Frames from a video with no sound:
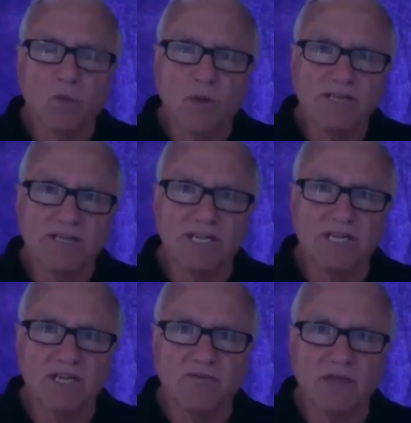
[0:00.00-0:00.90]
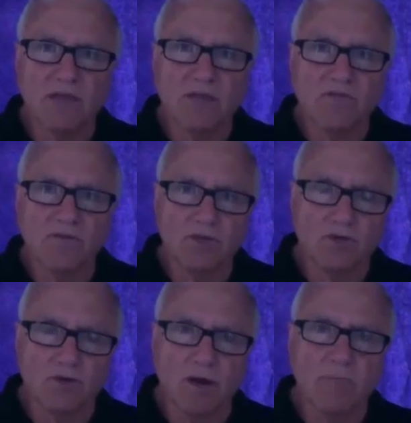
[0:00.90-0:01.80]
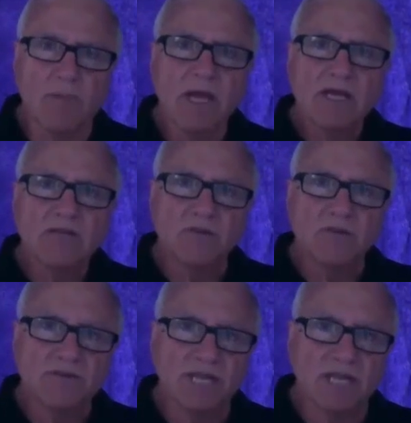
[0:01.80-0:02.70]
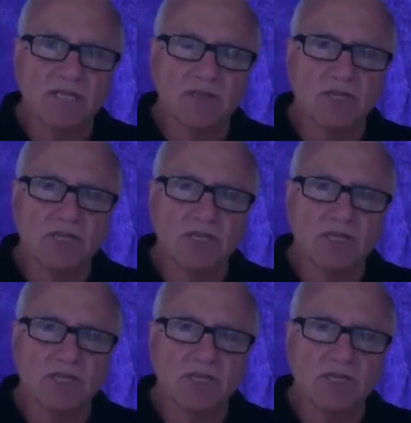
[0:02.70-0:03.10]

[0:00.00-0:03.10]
quite significant for Trump to have said to Xi